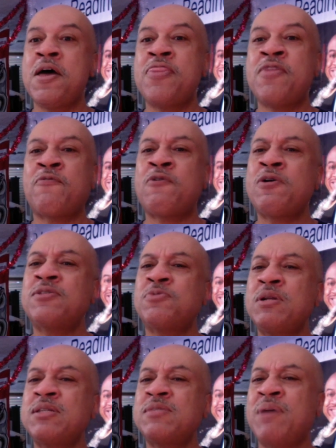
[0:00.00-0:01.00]
The first
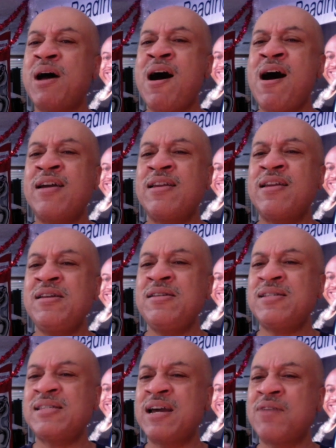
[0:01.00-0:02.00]
one is Mahogany. The
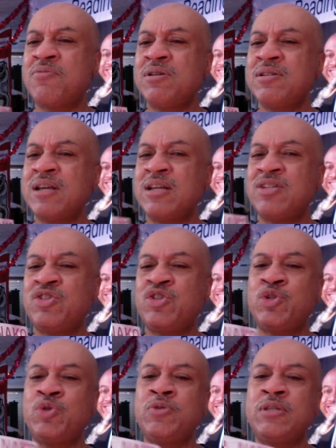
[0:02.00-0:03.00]
second one is
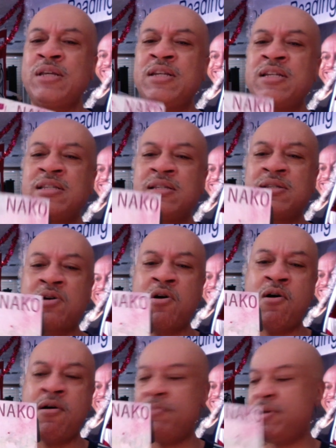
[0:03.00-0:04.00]
Juice. And this is
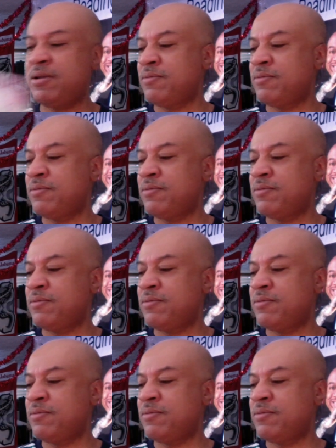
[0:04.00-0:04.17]
Carmen.